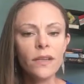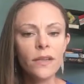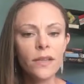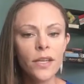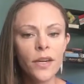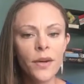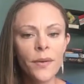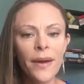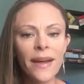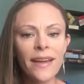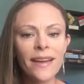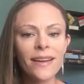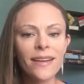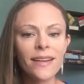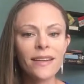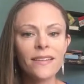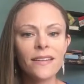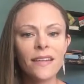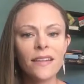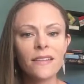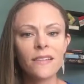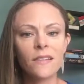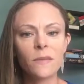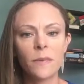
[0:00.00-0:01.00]
You know, I got
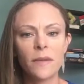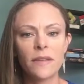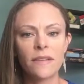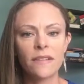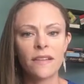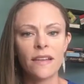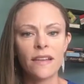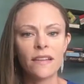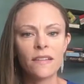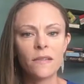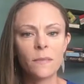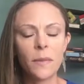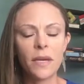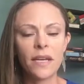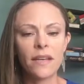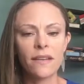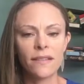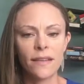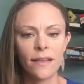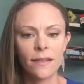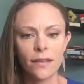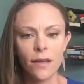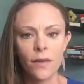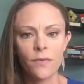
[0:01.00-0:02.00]
into this business
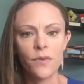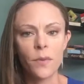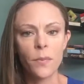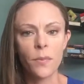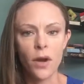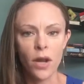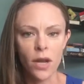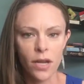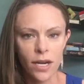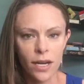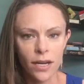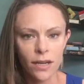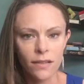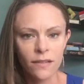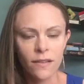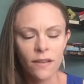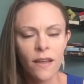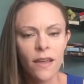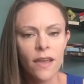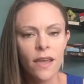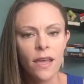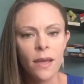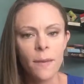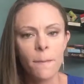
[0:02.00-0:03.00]
because I love the product,
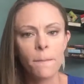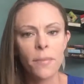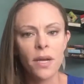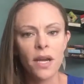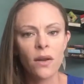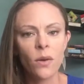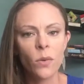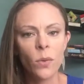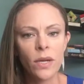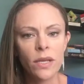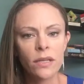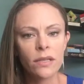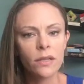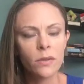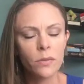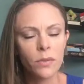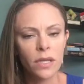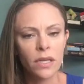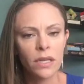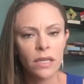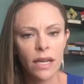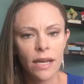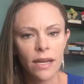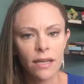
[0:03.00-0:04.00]
but I quickly
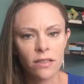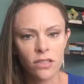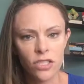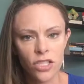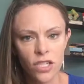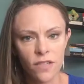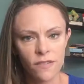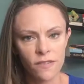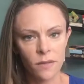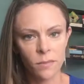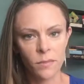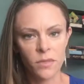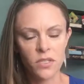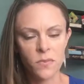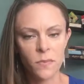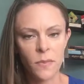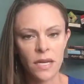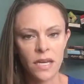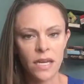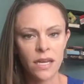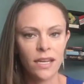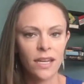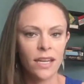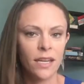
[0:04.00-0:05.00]
realized just how much
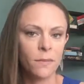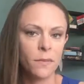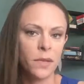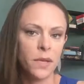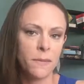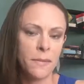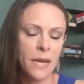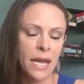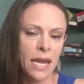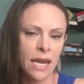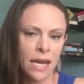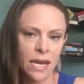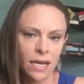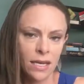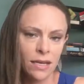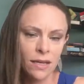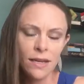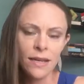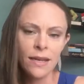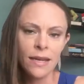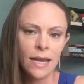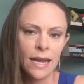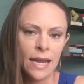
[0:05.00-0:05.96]
money can be made.